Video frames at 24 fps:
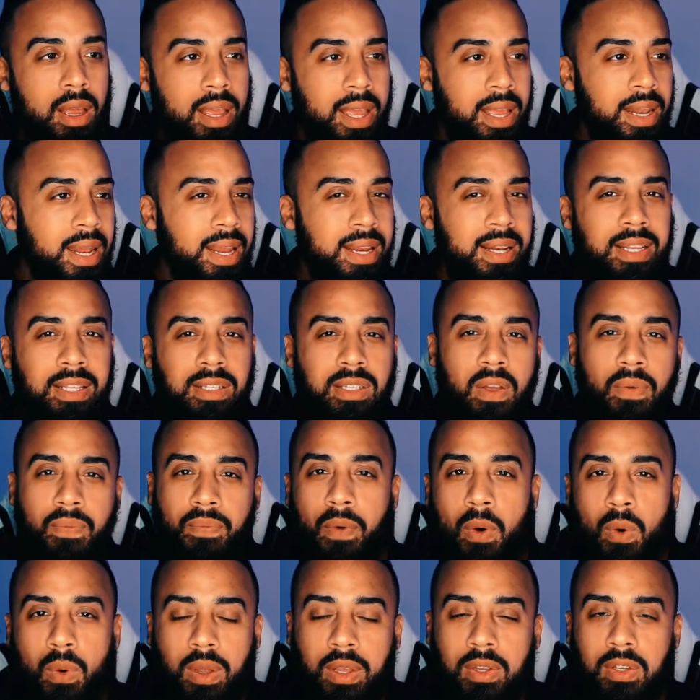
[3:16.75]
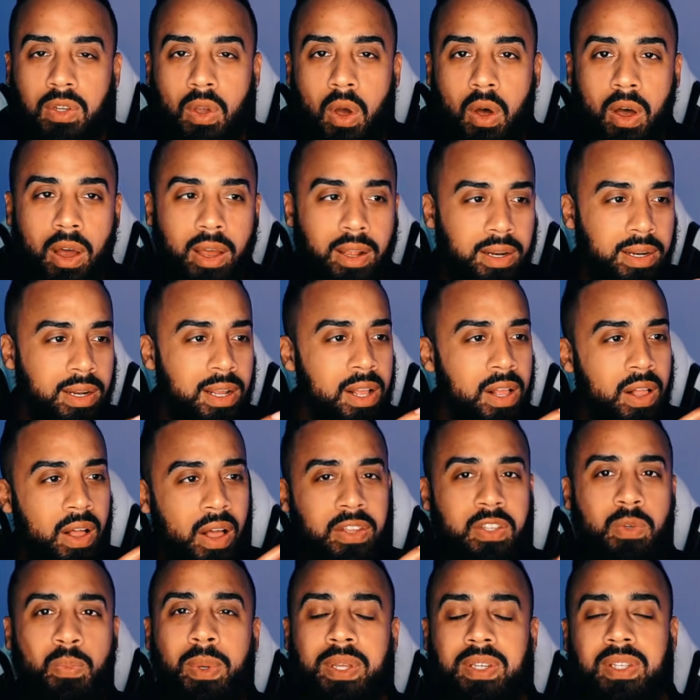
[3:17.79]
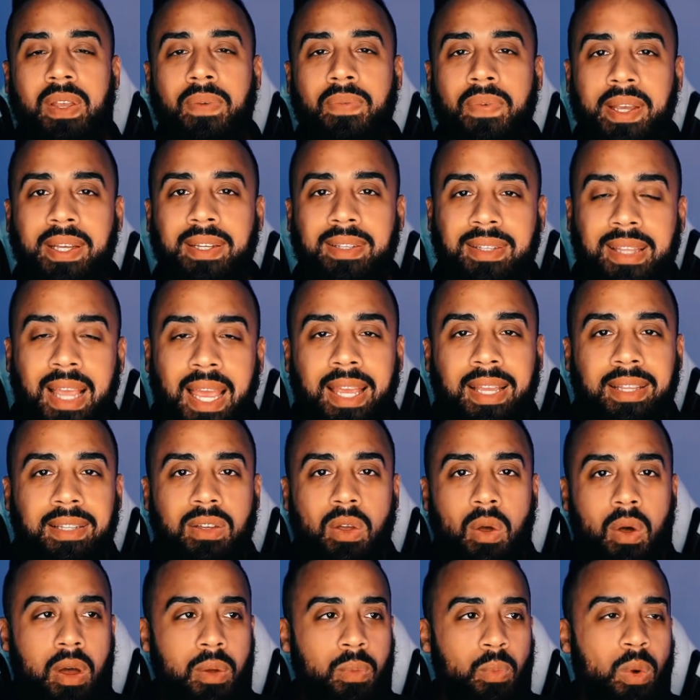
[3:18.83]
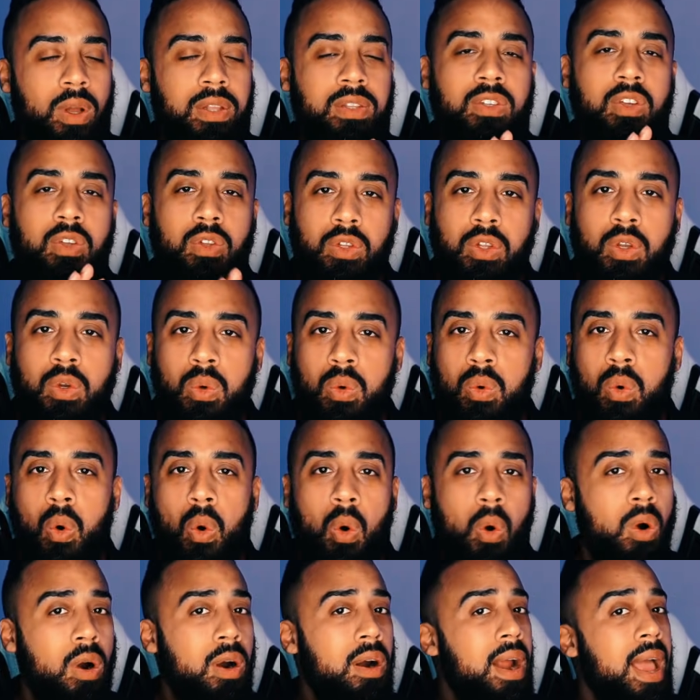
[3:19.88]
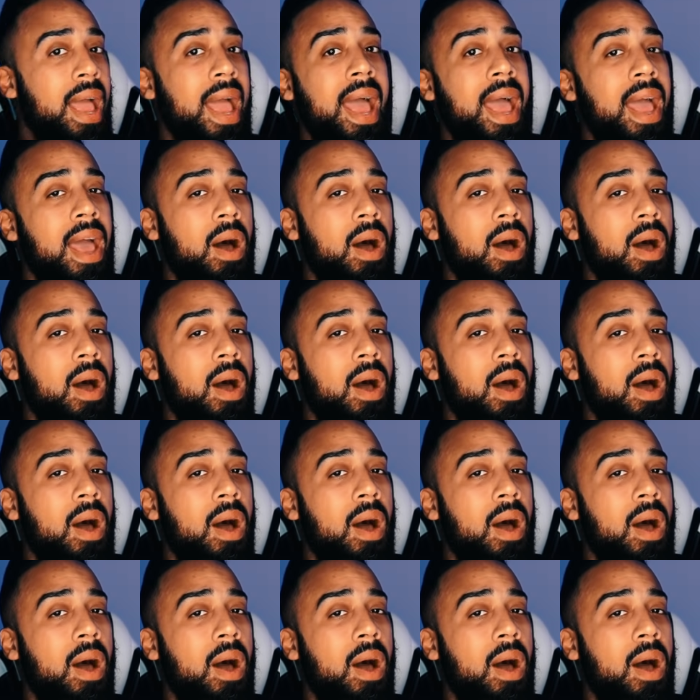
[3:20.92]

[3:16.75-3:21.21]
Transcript: and they need to focus on a specific date on what to do or